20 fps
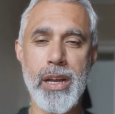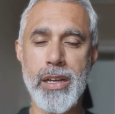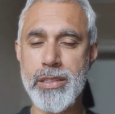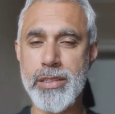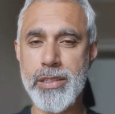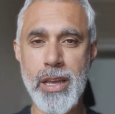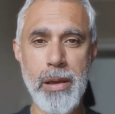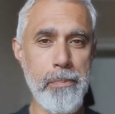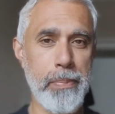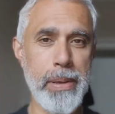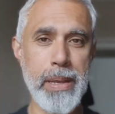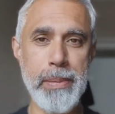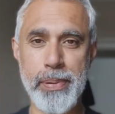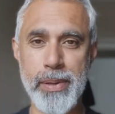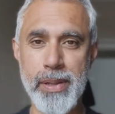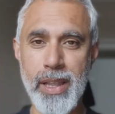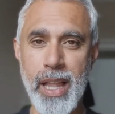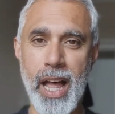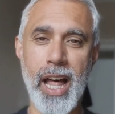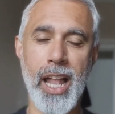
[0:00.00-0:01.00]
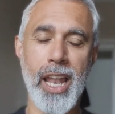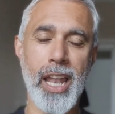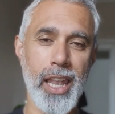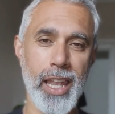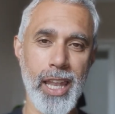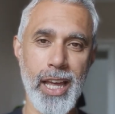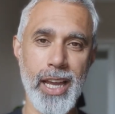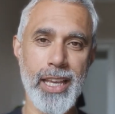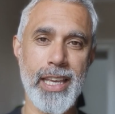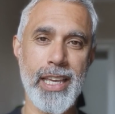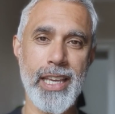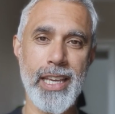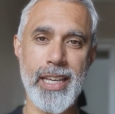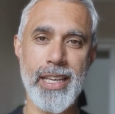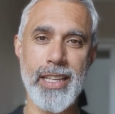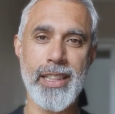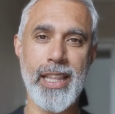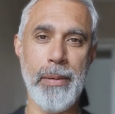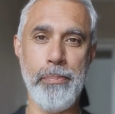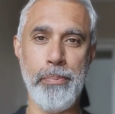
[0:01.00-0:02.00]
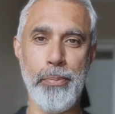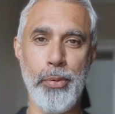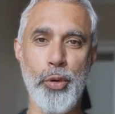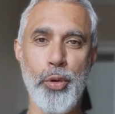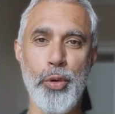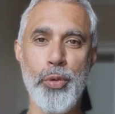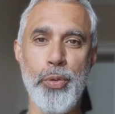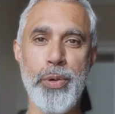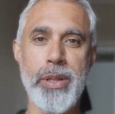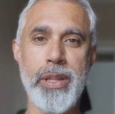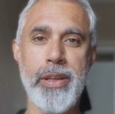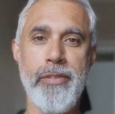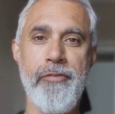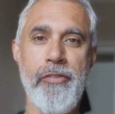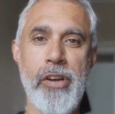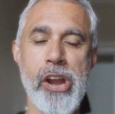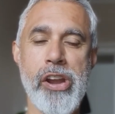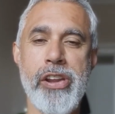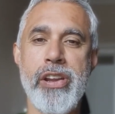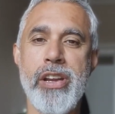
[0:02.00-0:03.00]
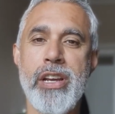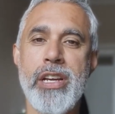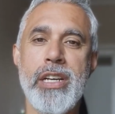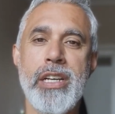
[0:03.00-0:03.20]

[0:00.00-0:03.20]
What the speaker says: Some people are lucky. They're born with a very